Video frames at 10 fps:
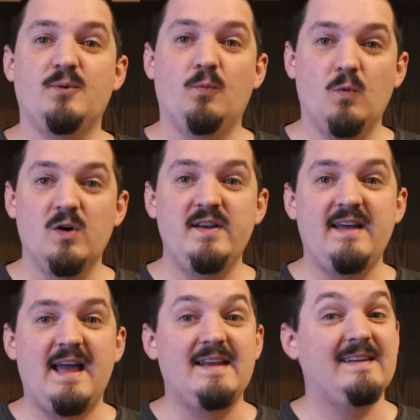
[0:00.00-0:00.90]

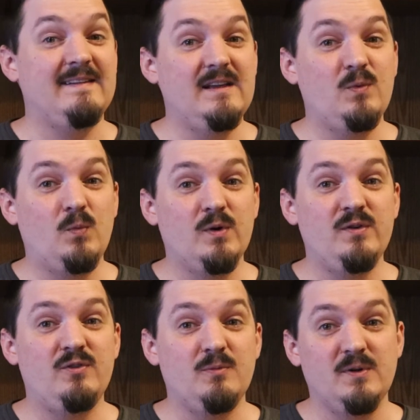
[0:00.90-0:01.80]
wood and need
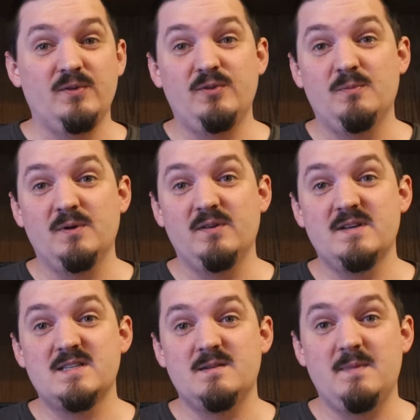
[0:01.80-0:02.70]
wood to build new
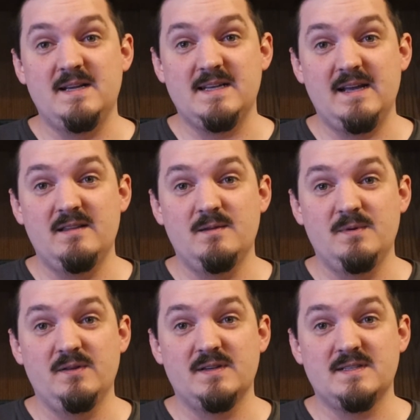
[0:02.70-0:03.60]
buildings and maintain the
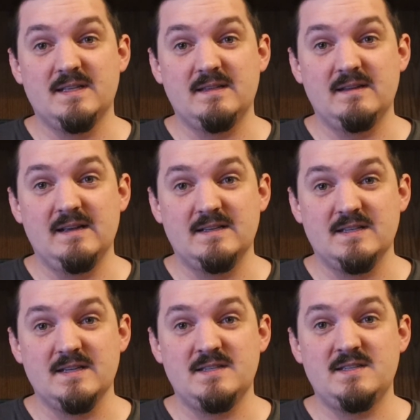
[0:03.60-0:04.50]
buildings that
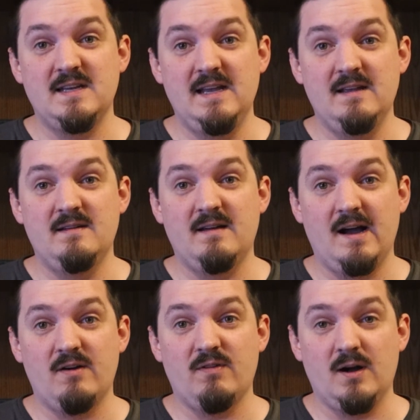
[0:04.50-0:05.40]
exist in
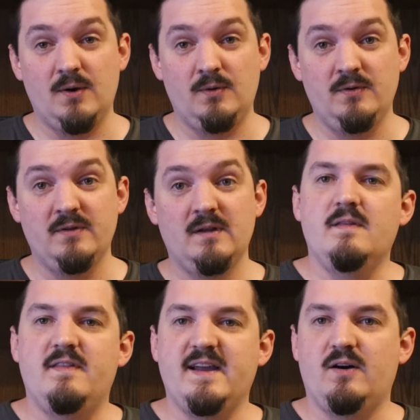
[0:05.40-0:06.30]
Ironrock Hold.
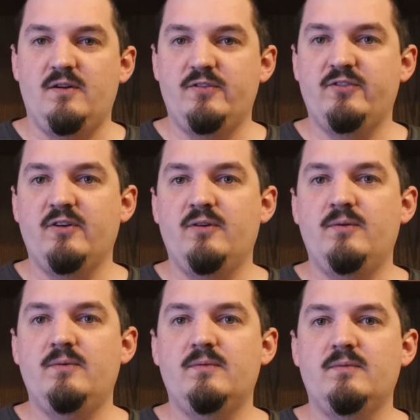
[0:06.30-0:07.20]
They
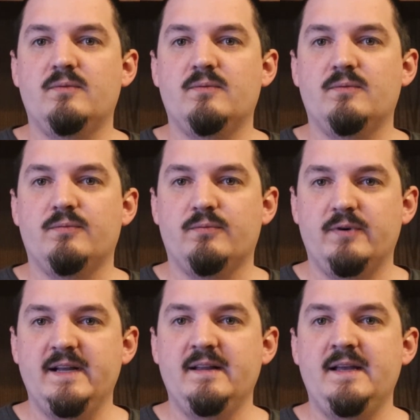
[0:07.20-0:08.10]
also
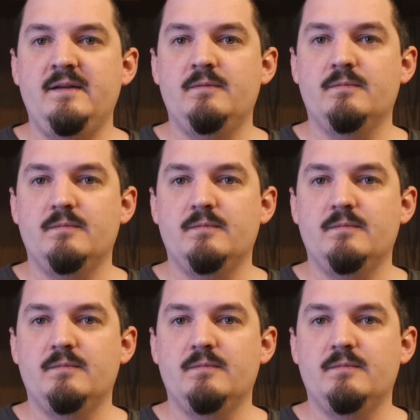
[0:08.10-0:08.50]
really